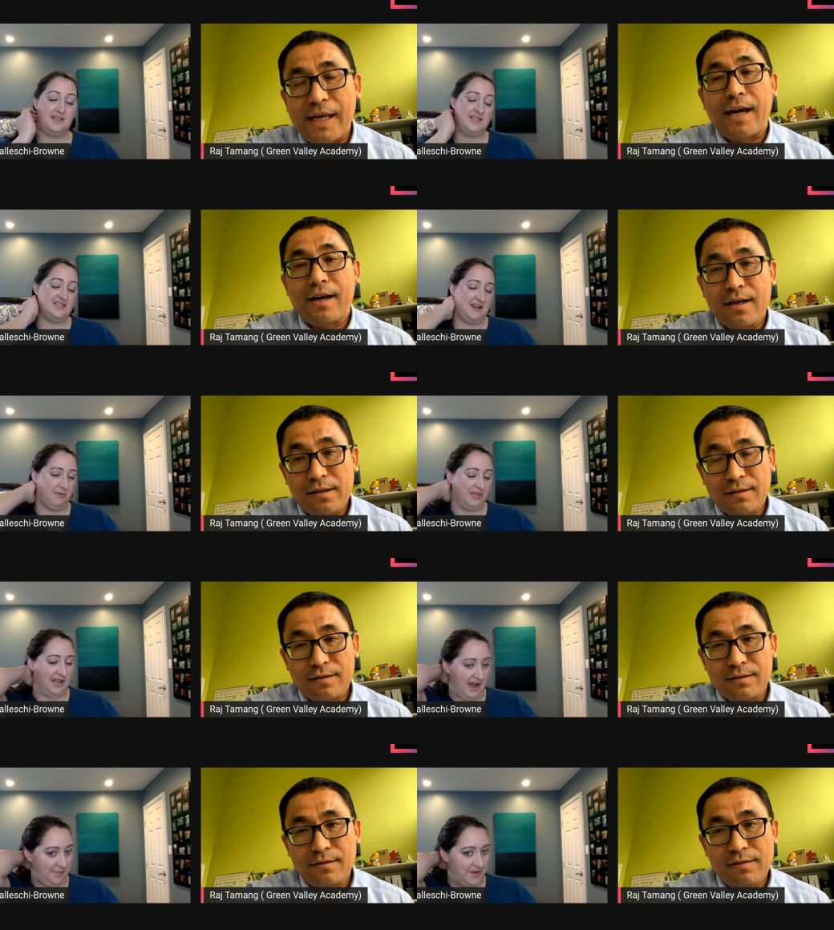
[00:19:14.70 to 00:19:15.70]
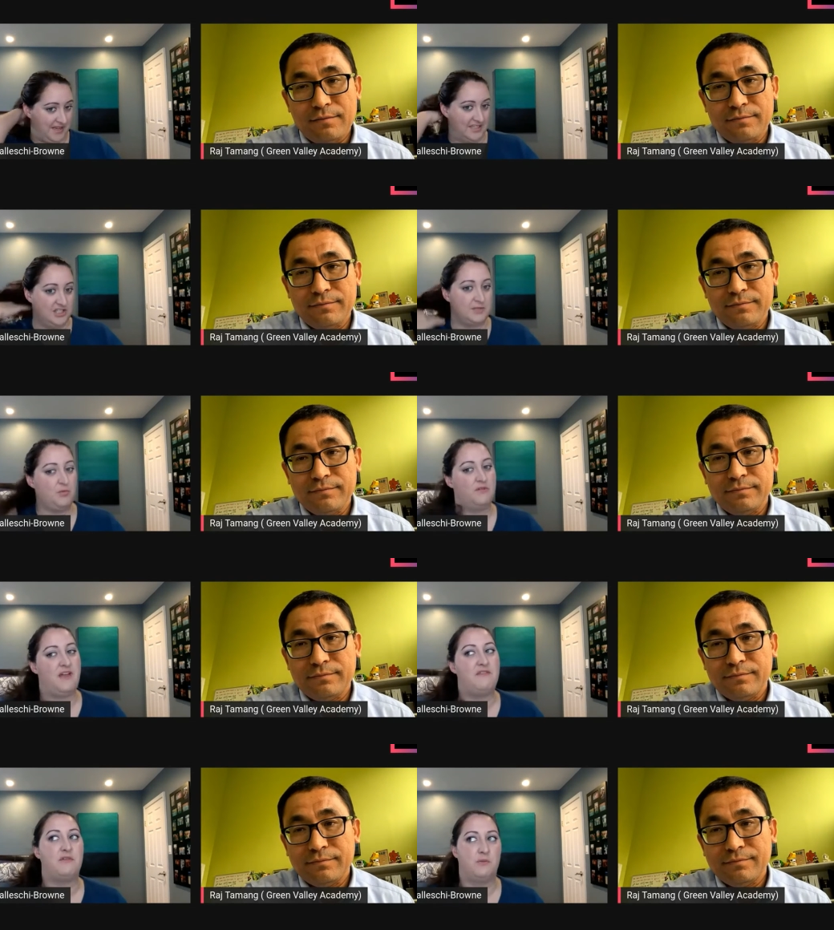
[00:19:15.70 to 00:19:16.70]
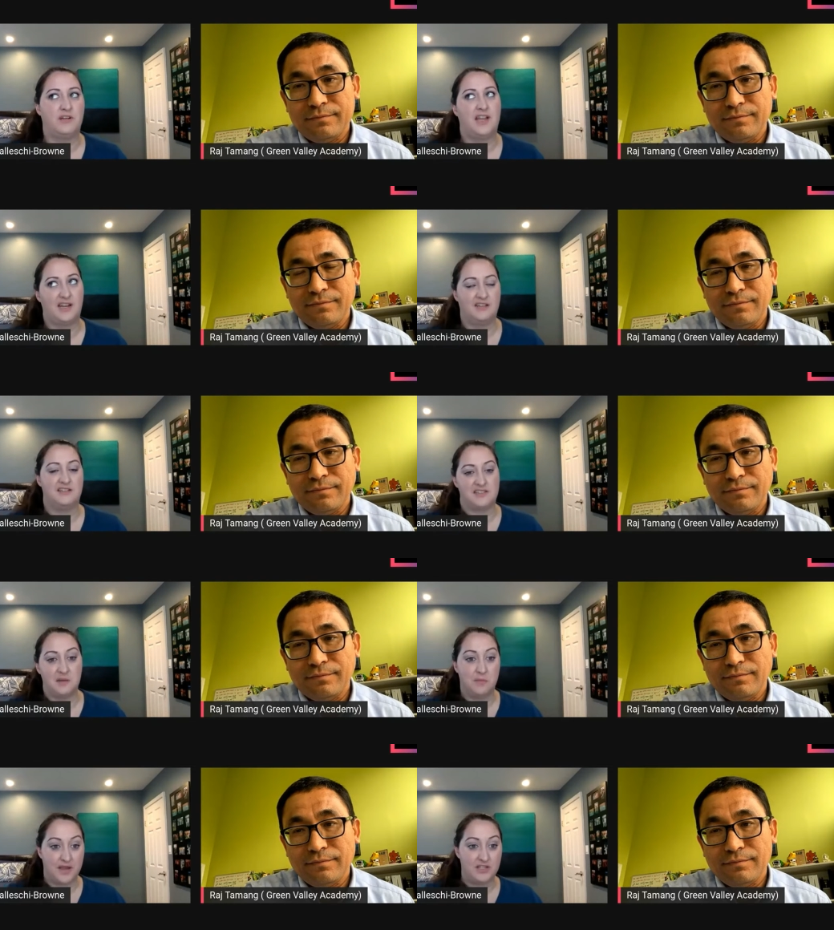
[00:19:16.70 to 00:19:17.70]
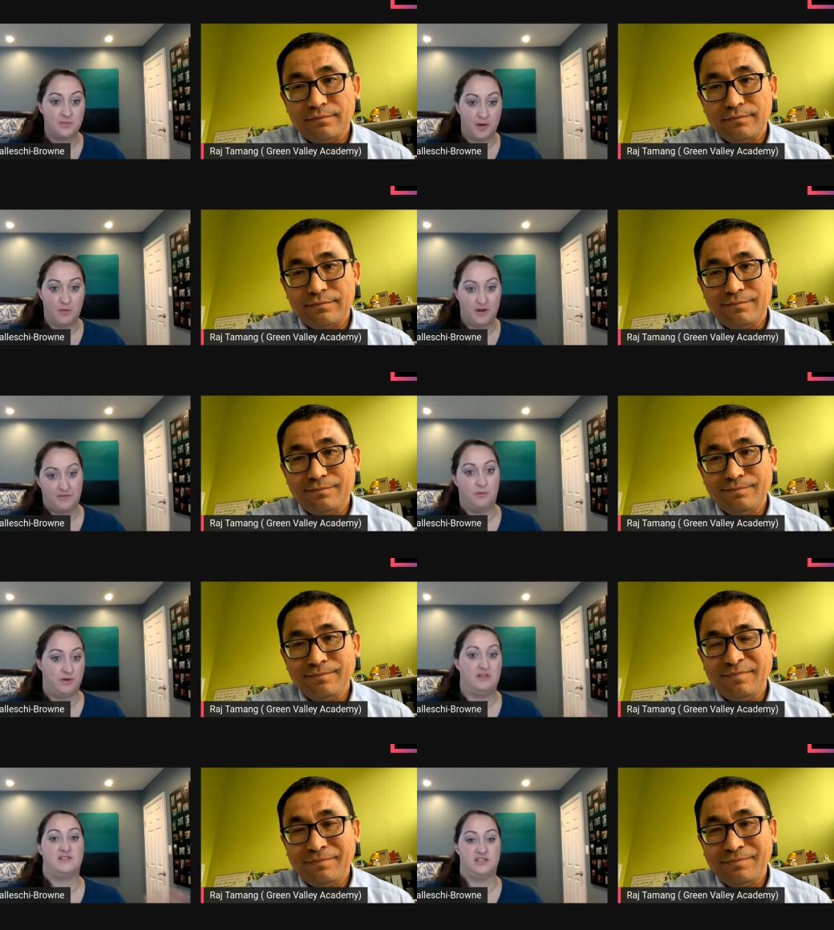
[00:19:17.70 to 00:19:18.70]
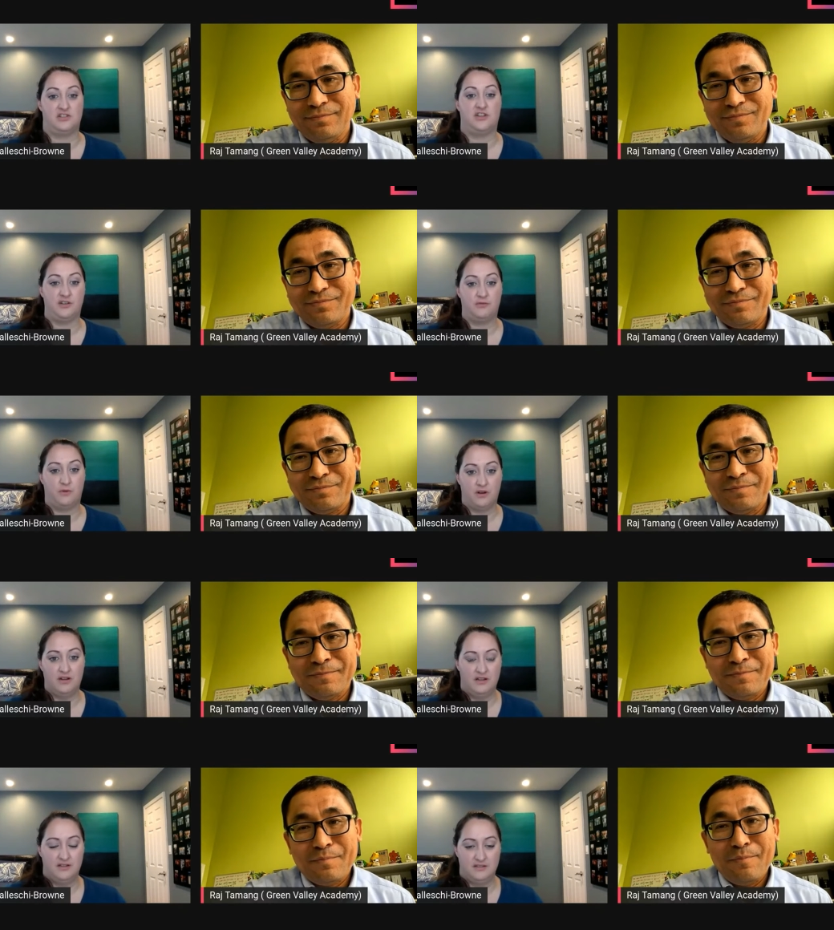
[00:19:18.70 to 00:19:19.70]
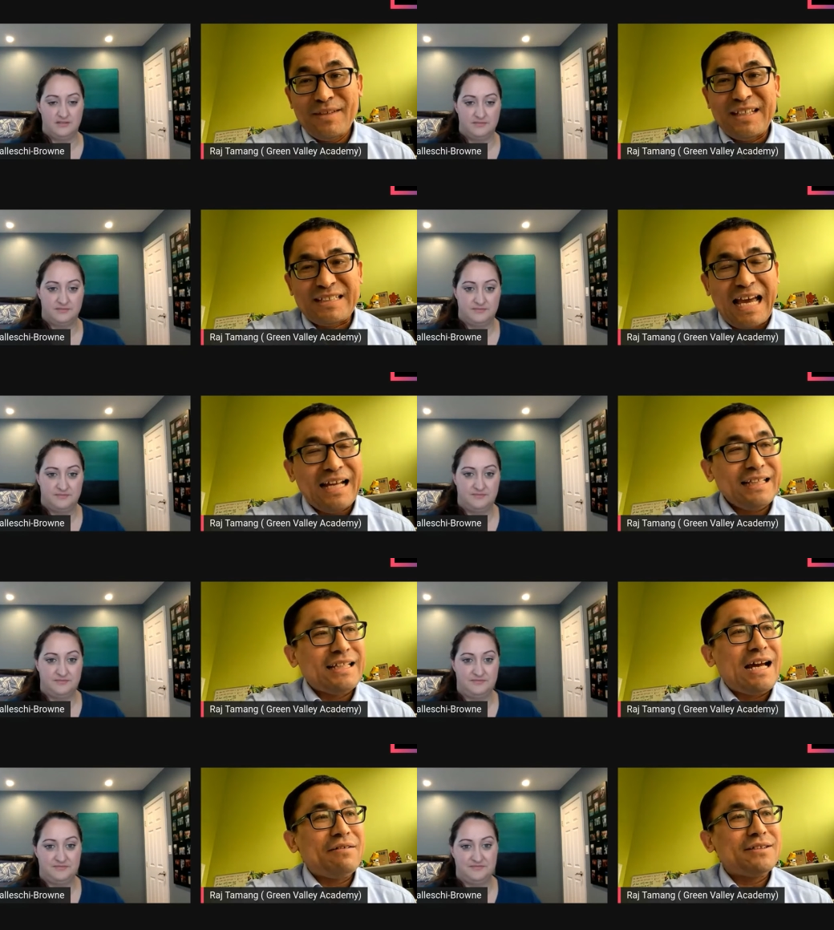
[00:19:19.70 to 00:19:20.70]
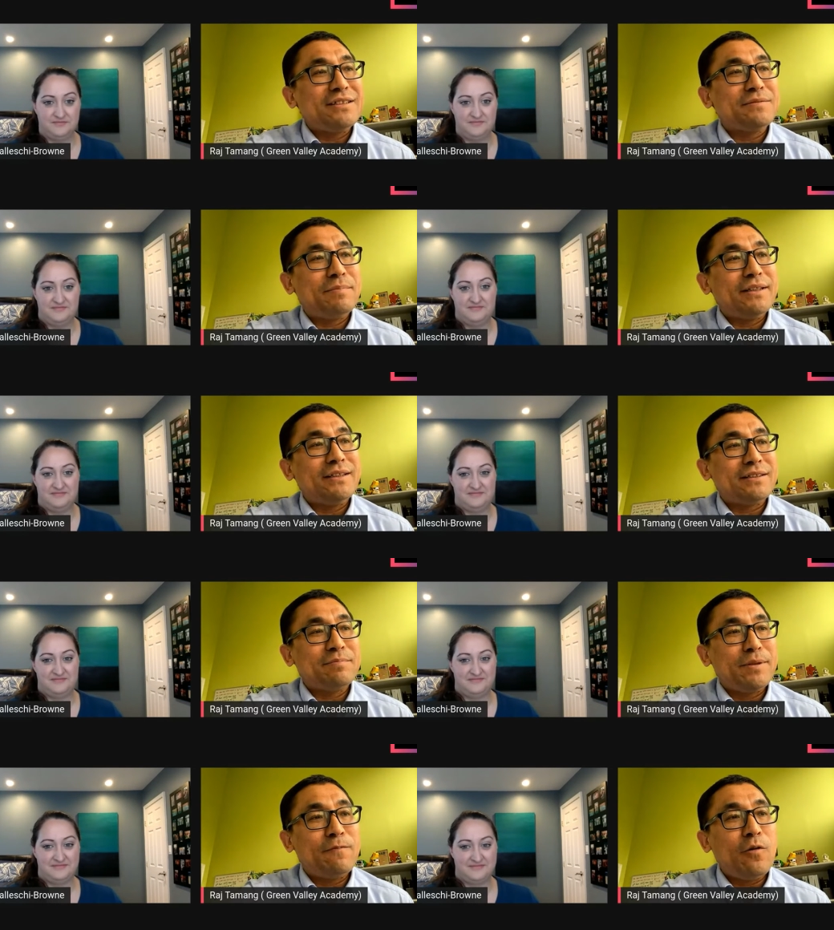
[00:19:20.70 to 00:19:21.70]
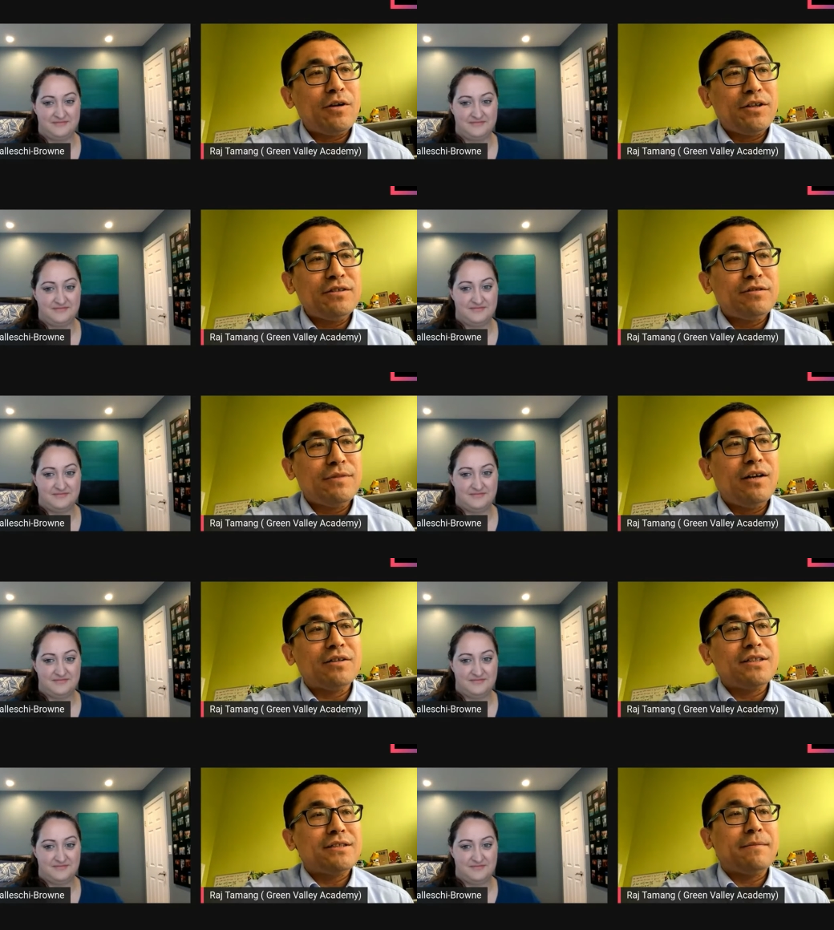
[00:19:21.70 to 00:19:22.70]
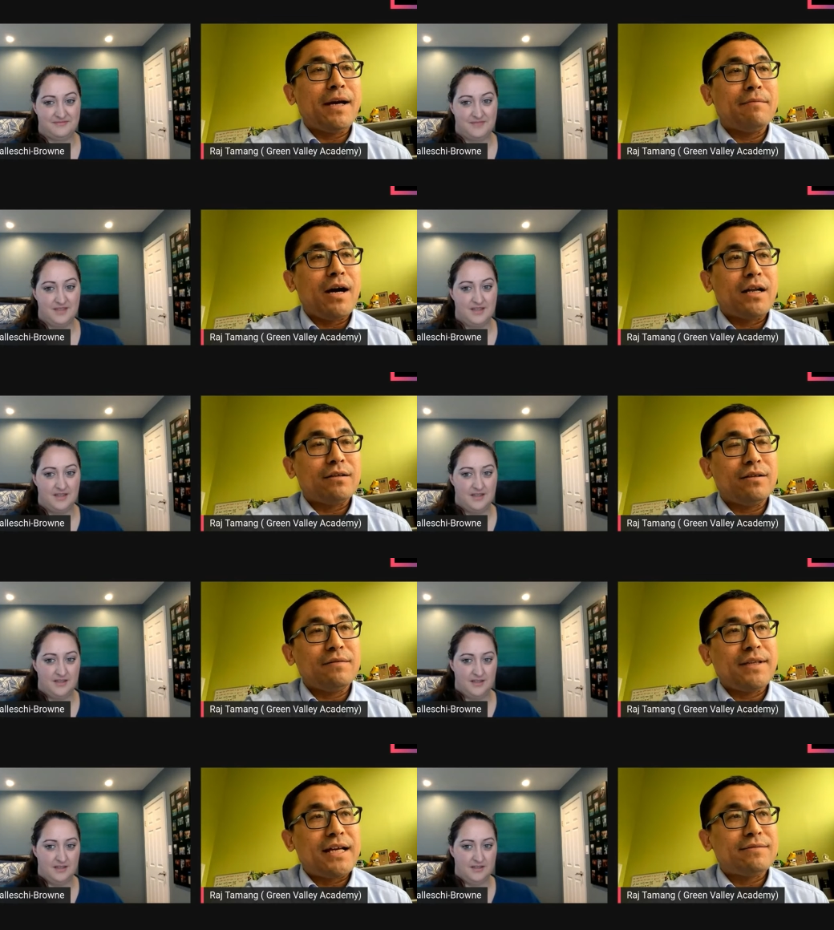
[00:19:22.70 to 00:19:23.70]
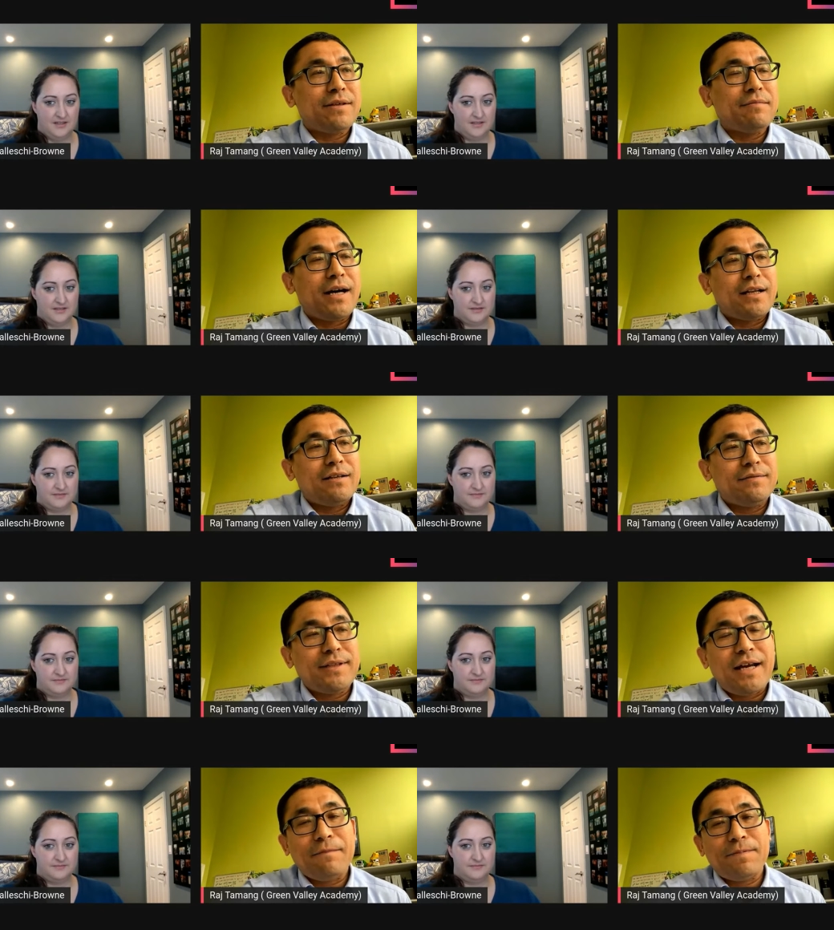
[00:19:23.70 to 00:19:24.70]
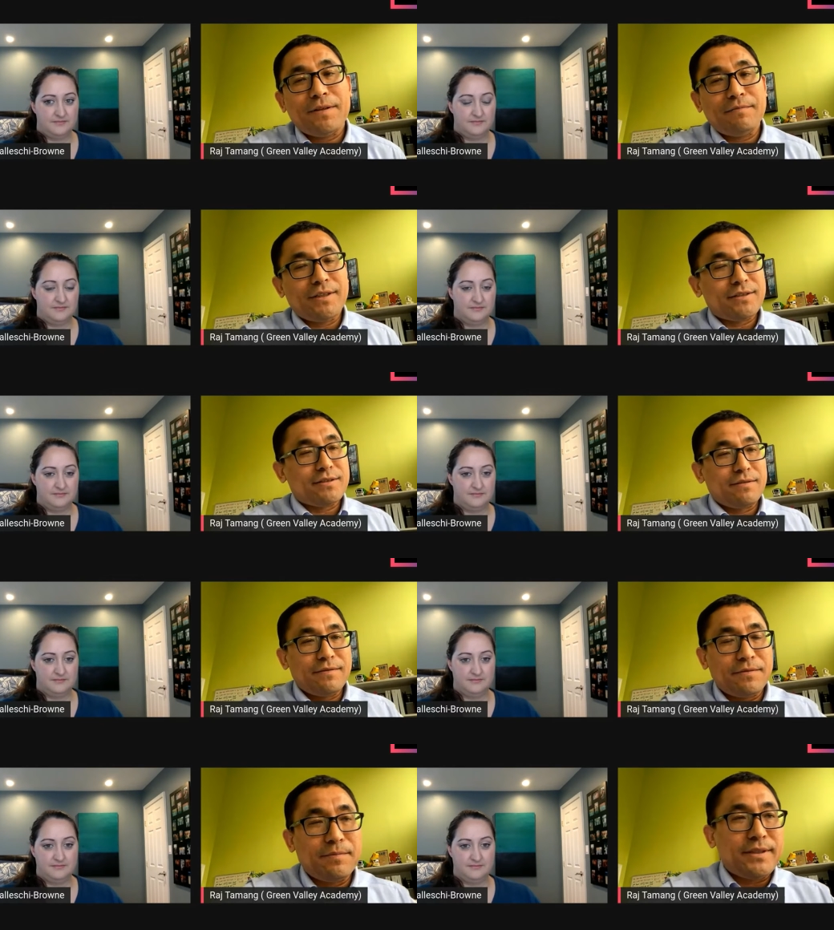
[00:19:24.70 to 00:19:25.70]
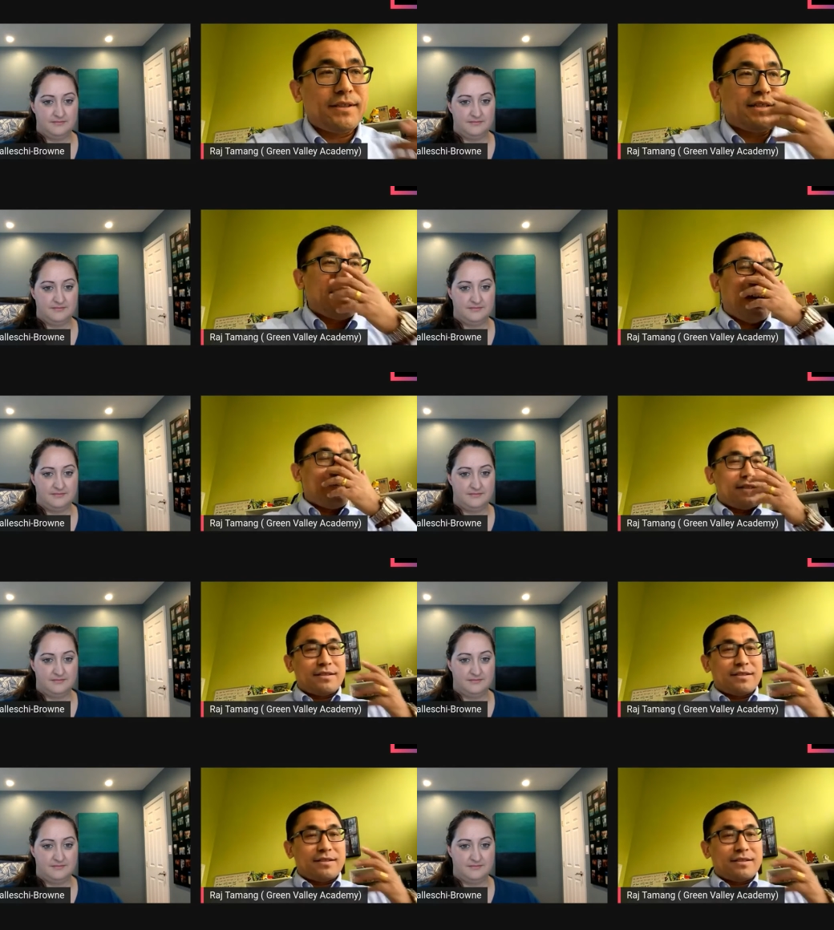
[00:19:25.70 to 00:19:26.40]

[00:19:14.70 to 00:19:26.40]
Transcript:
Speaker 1: yeah. it's not really copying. It's just more of everyone getting on the same page about what everyone else is looking for. Exactly. Now
Speaker 2: these builders, before it used to be, oh, this is my model home, that's my model home. Now pretty much some of the builders they have the